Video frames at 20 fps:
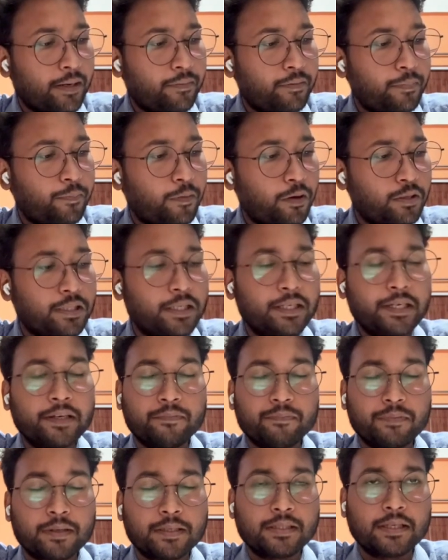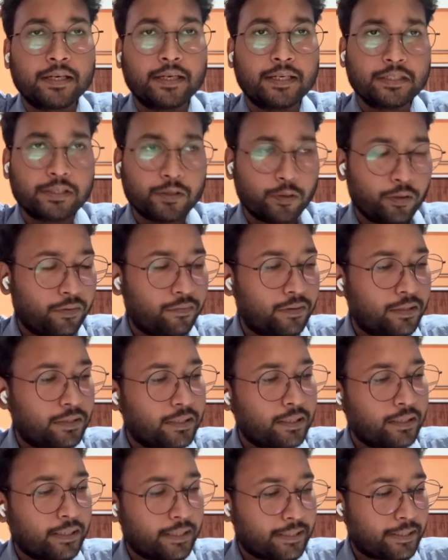positive person is
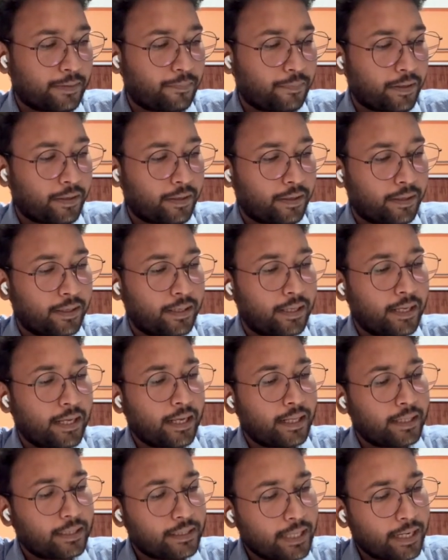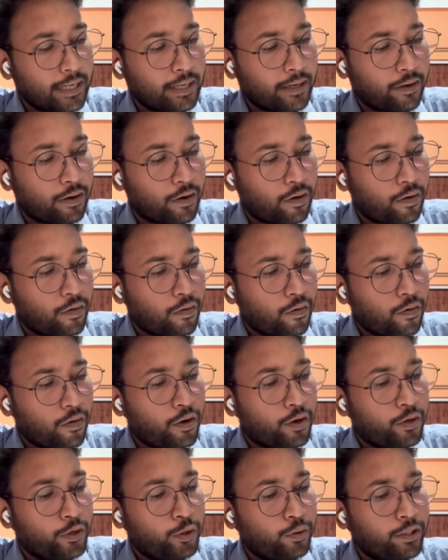universal recipient. Then
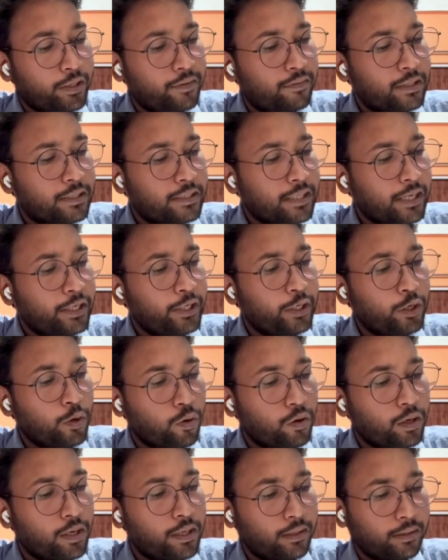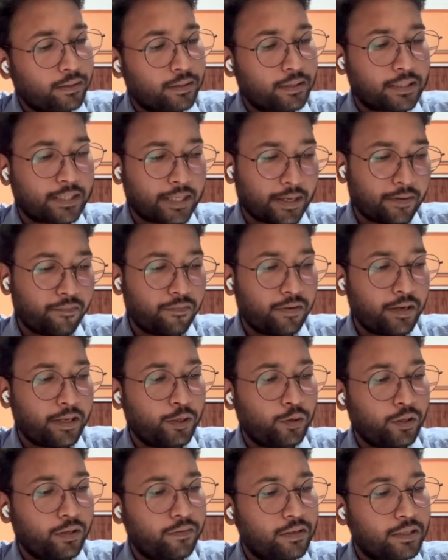universal donor, same way,
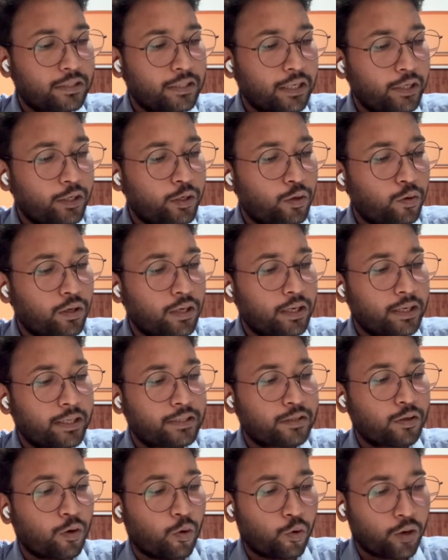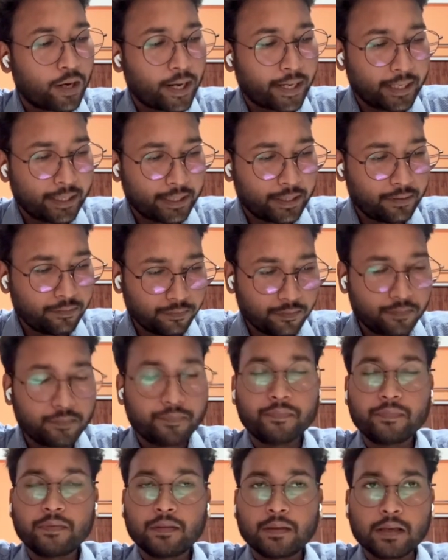universal donor is O negative.
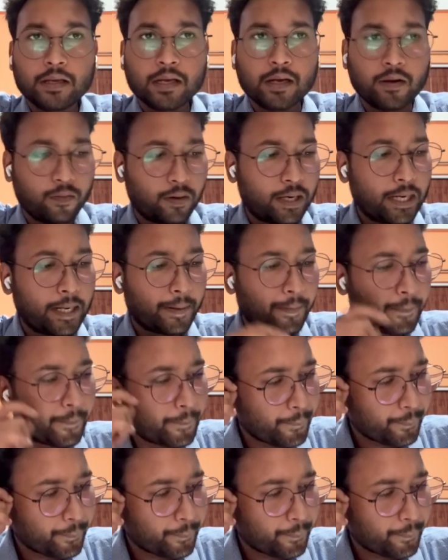Okay,